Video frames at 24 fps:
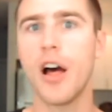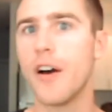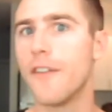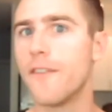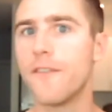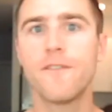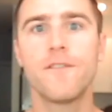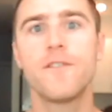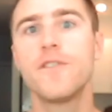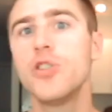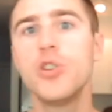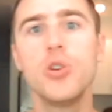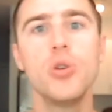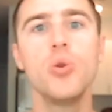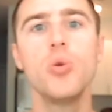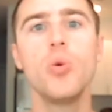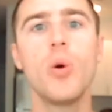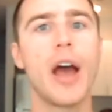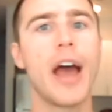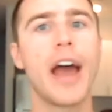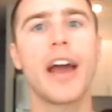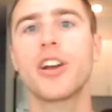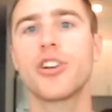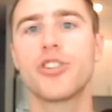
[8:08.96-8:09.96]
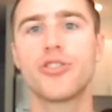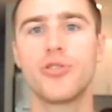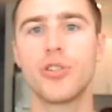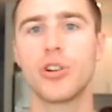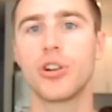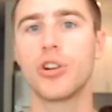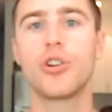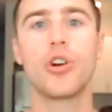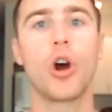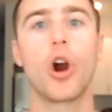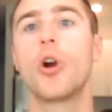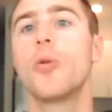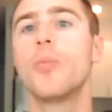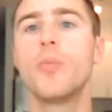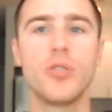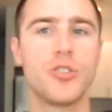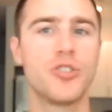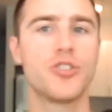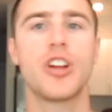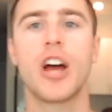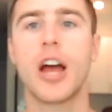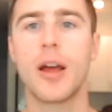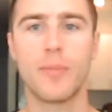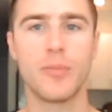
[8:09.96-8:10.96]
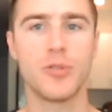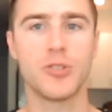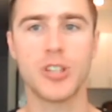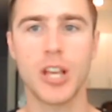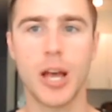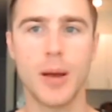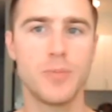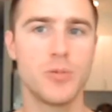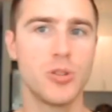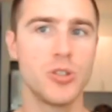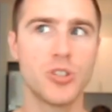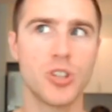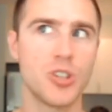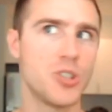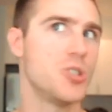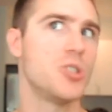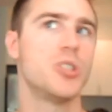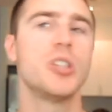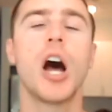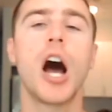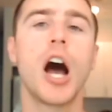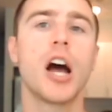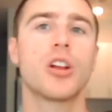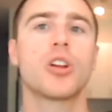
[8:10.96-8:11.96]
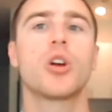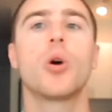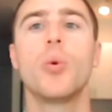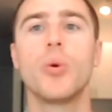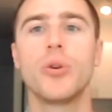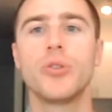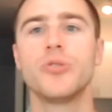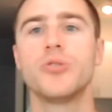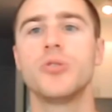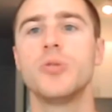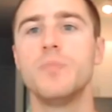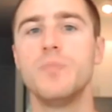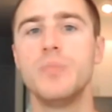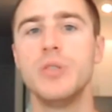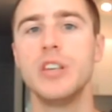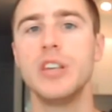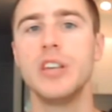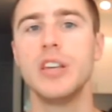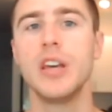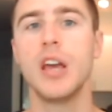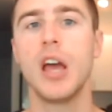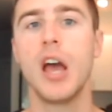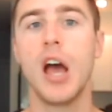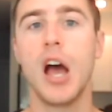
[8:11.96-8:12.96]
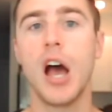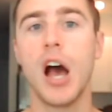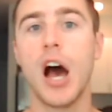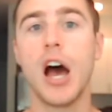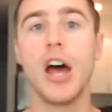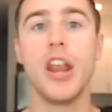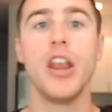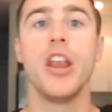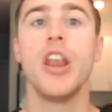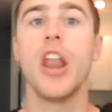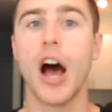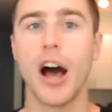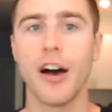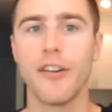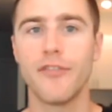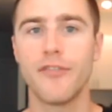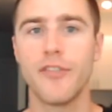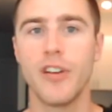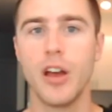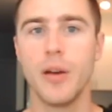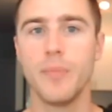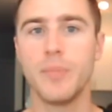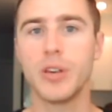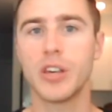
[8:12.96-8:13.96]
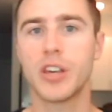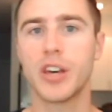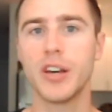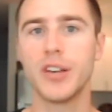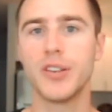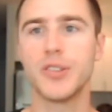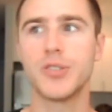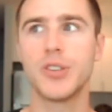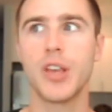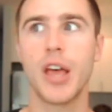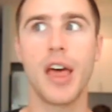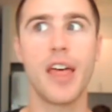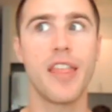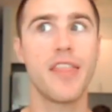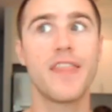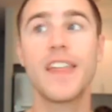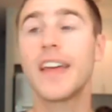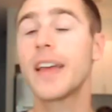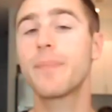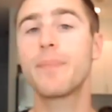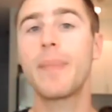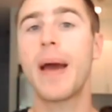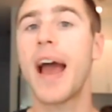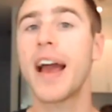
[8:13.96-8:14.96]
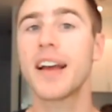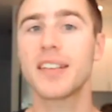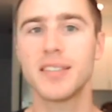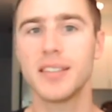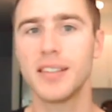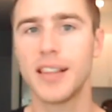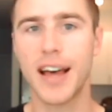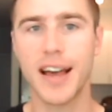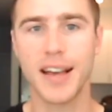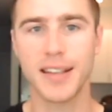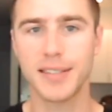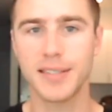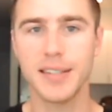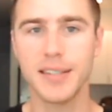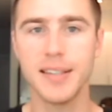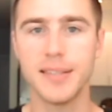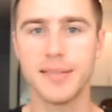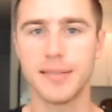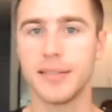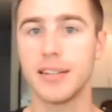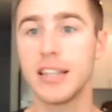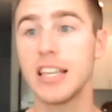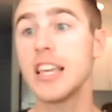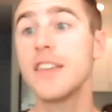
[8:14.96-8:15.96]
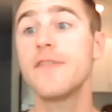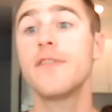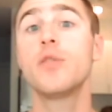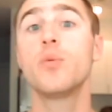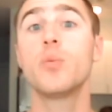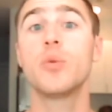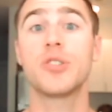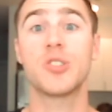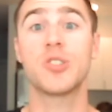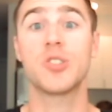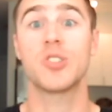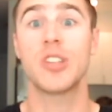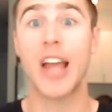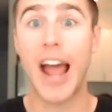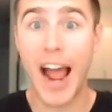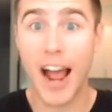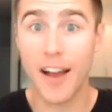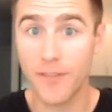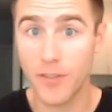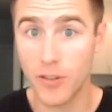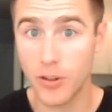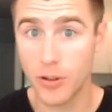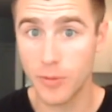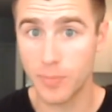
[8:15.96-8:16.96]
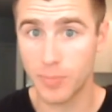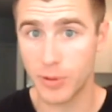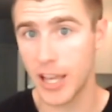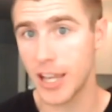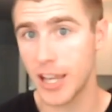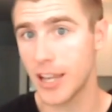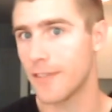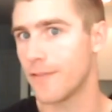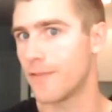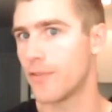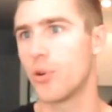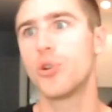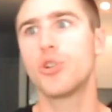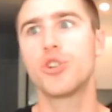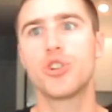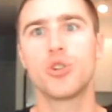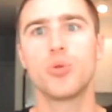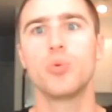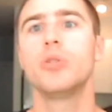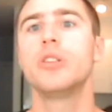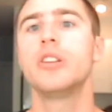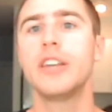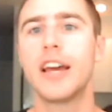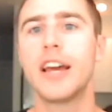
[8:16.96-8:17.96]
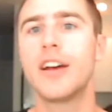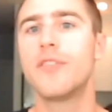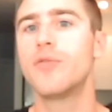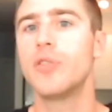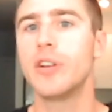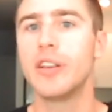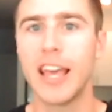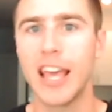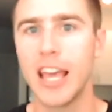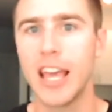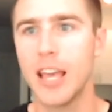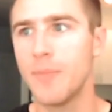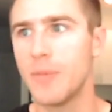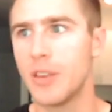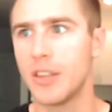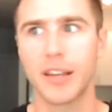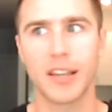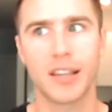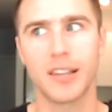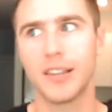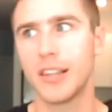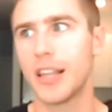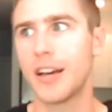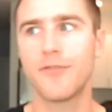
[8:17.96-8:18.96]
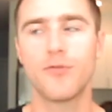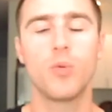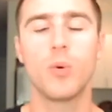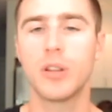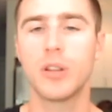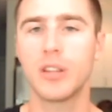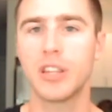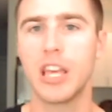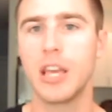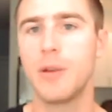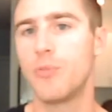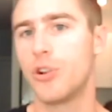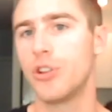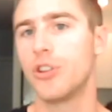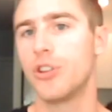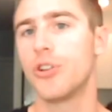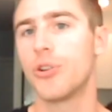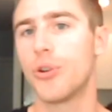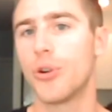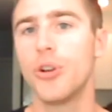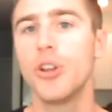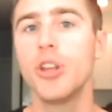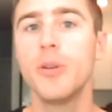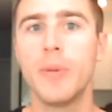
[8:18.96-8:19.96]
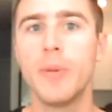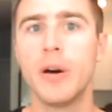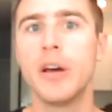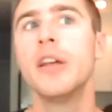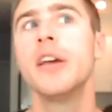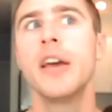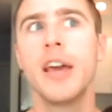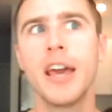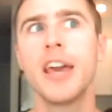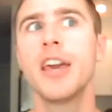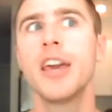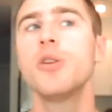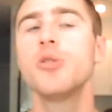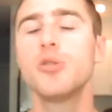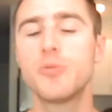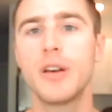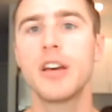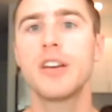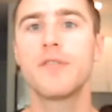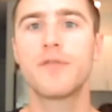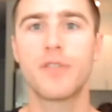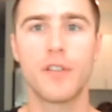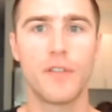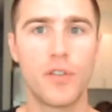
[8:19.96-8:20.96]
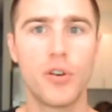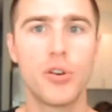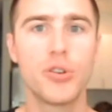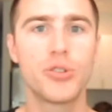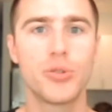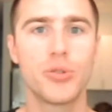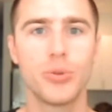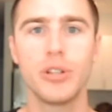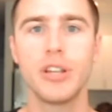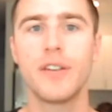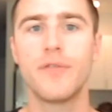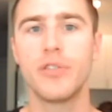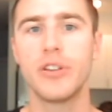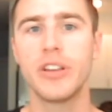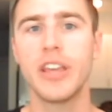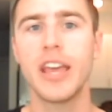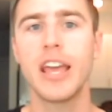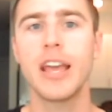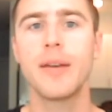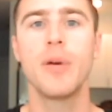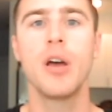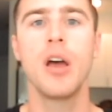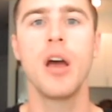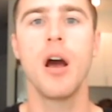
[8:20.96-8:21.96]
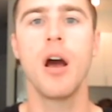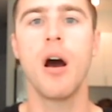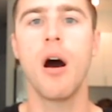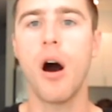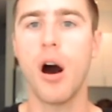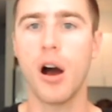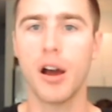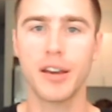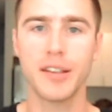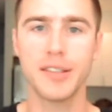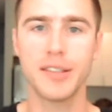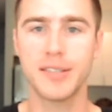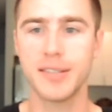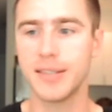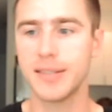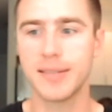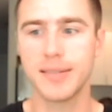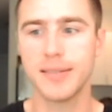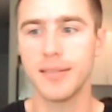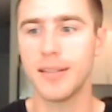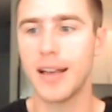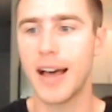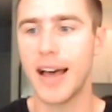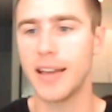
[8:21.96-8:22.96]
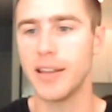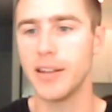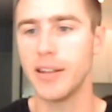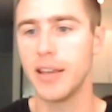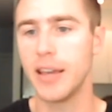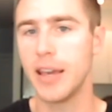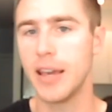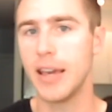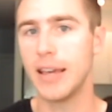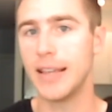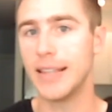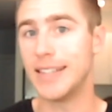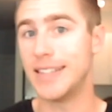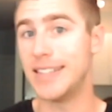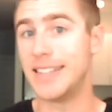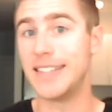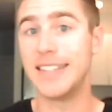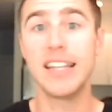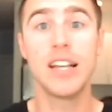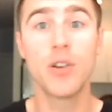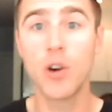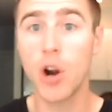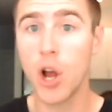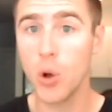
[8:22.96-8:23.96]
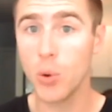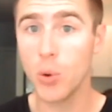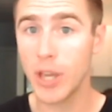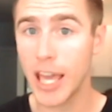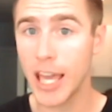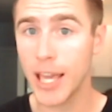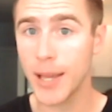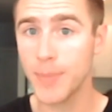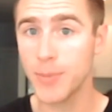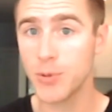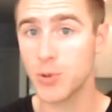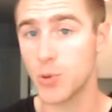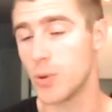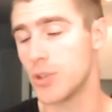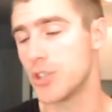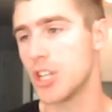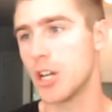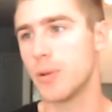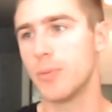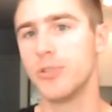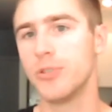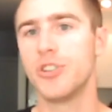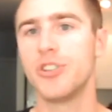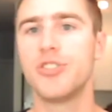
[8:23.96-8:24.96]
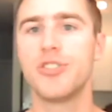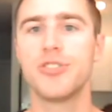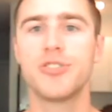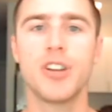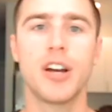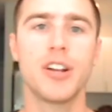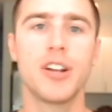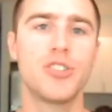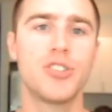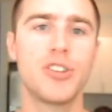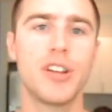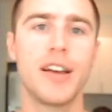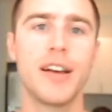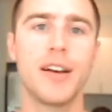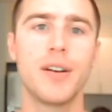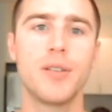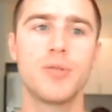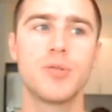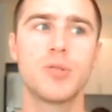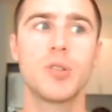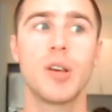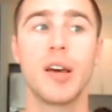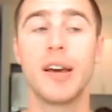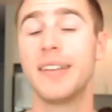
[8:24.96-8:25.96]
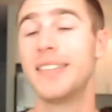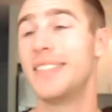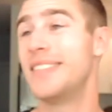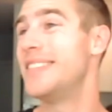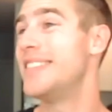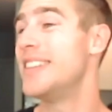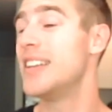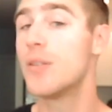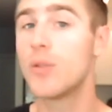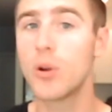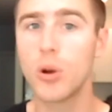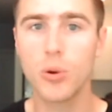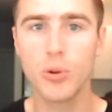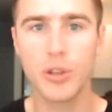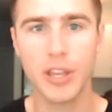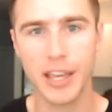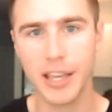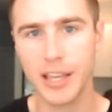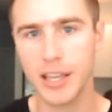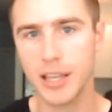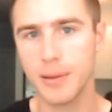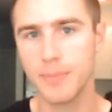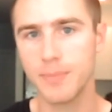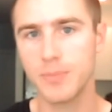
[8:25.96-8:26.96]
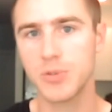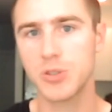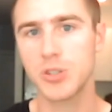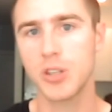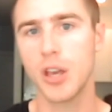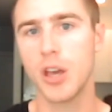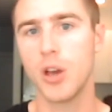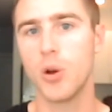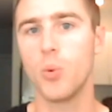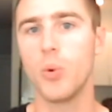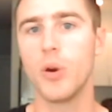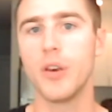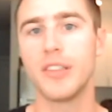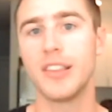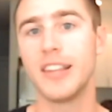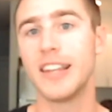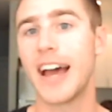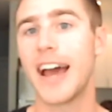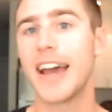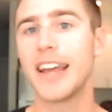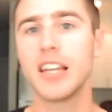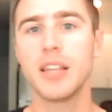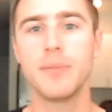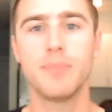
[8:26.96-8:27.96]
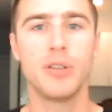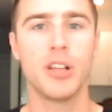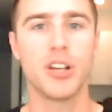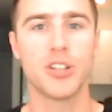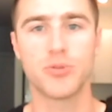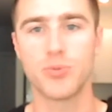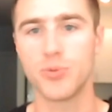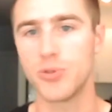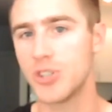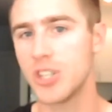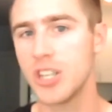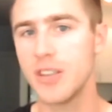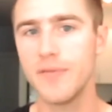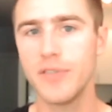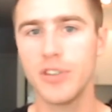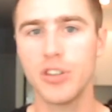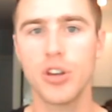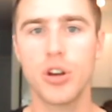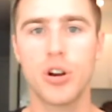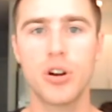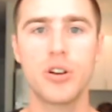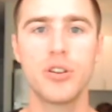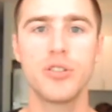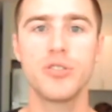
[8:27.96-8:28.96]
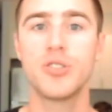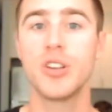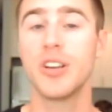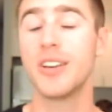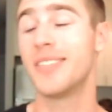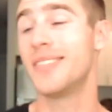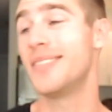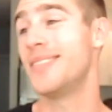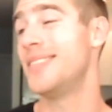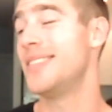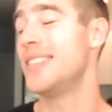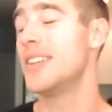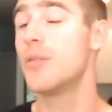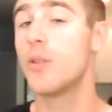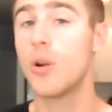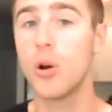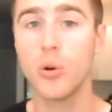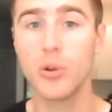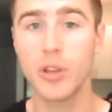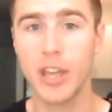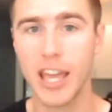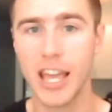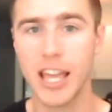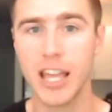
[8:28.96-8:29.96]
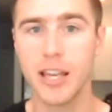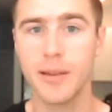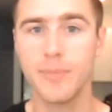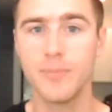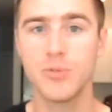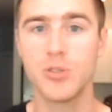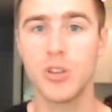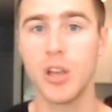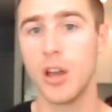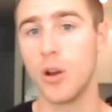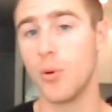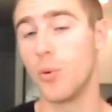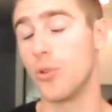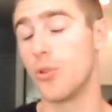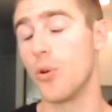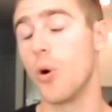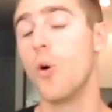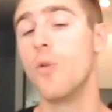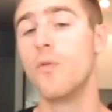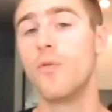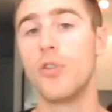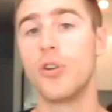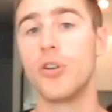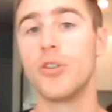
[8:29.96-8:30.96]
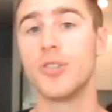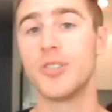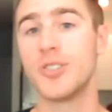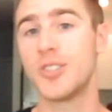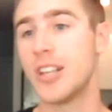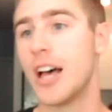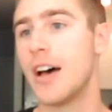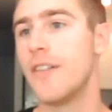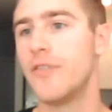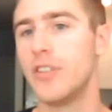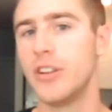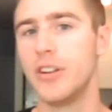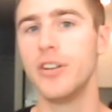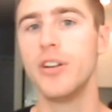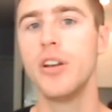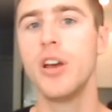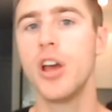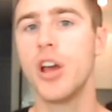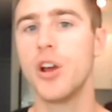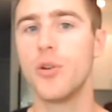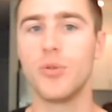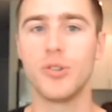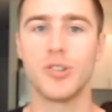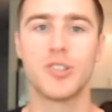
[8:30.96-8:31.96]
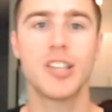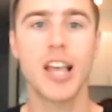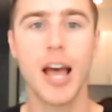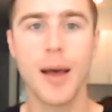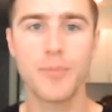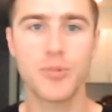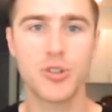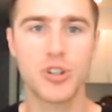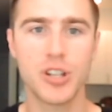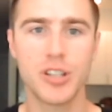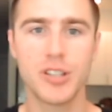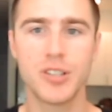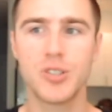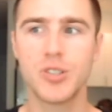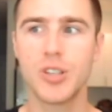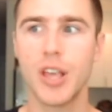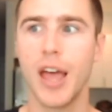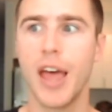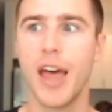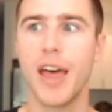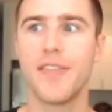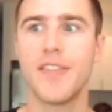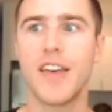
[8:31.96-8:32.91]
a few extra garbage time receptions is not going to be enough. Because think back to last season, even with Stafford playing virtually every game, he like left one game really early, but he was playing for virtually every game. Hockenson still had 0 games with double-digit touchdowns, 0 games with 90-plus receiving yards, 0 games with over 7 receptions.